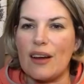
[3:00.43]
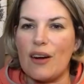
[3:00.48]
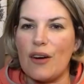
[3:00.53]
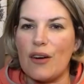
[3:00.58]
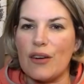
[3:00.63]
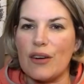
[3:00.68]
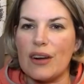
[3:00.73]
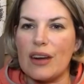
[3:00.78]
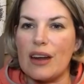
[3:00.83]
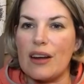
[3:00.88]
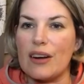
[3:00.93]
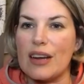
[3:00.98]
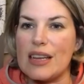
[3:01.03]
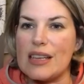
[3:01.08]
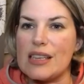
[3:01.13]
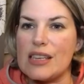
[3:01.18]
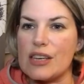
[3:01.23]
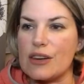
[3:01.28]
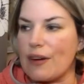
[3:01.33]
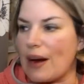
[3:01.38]
on
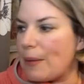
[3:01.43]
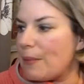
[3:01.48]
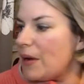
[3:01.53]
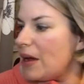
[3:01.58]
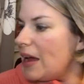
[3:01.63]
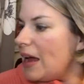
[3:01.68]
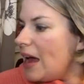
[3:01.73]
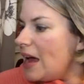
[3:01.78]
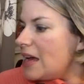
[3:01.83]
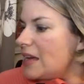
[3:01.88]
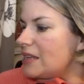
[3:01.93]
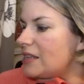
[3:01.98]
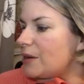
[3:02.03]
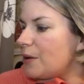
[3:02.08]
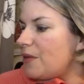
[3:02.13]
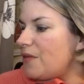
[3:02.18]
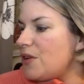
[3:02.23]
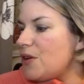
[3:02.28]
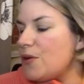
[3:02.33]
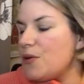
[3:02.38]
Instagram. So
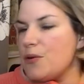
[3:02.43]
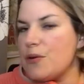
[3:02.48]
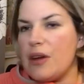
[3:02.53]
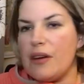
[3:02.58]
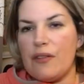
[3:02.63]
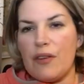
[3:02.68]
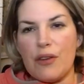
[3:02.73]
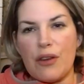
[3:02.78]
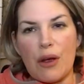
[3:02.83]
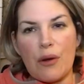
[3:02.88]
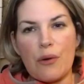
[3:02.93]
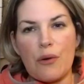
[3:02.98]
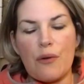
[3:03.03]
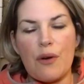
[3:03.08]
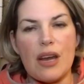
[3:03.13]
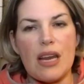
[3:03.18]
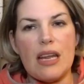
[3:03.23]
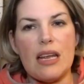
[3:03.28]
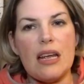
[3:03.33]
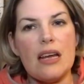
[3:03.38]
if you don't
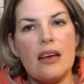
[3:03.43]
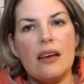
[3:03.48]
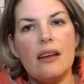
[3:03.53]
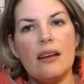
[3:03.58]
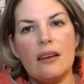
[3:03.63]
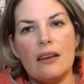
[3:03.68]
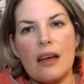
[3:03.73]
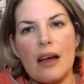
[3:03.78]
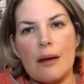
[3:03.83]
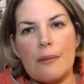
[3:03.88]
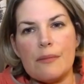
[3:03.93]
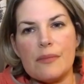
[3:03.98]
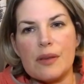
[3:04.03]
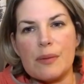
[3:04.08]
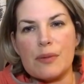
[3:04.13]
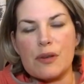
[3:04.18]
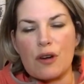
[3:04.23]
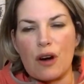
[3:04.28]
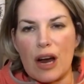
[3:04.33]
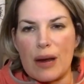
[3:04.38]
already
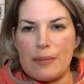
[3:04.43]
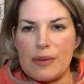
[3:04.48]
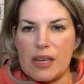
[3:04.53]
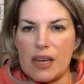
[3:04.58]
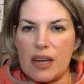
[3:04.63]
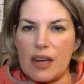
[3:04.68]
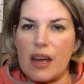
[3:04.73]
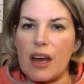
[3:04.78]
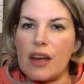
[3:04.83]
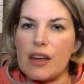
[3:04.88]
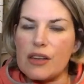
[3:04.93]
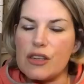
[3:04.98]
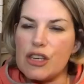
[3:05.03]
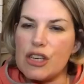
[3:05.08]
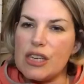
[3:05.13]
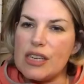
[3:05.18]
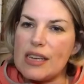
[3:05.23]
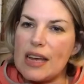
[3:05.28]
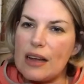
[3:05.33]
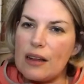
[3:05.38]
subscribe to her, she
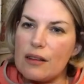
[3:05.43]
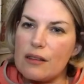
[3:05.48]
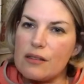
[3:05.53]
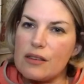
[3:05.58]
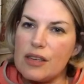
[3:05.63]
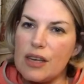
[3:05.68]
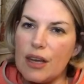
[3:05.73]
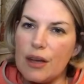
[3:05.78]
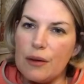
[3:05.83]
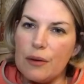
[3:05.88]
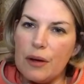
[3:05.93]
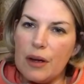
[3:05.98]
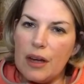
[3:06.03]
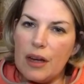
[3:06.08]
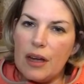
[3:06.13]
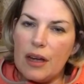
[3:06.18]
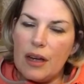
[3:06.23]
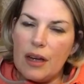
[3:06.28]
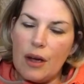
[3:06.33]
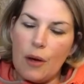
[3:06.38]
tells you
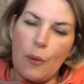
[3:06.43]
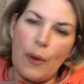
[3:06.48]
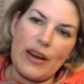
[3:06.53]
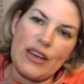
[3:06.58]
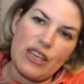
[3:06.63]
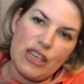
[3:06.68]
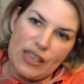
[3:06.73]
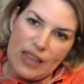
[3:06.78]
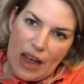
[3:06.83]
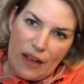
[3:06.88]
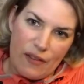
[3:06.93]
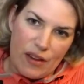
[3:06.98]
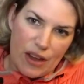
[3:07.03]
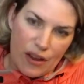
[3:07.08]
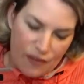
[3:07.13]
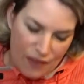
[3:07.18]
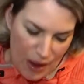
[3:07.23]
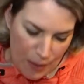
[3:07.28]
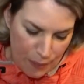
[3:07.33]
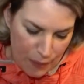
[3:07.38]
when she's having a
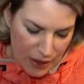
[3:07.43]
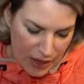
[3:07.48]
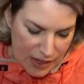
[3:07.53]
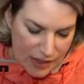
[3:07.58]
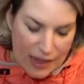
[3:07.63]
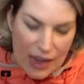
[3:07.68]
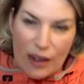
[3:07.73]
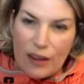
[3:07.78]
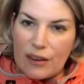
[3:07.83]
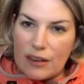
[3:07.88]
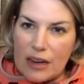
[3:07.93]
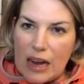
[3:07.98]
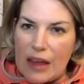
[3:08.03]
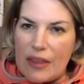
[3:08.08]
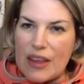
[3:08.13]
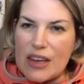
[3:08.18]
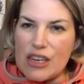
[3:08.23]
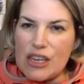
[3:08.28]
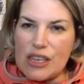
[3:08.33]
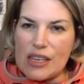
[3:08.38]
fabric sale. I
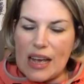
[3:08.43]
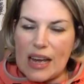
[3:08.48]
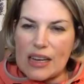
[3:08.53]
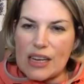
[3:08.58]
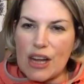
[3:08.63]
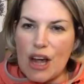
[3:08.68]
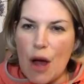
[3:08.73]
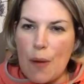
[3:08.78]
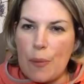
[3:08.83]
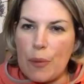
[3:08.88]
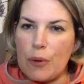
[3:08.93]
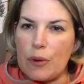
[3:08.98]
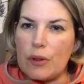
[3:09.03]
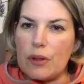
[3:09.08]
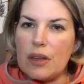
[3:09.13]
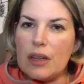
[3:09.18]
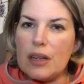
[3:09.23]
think she's had a couple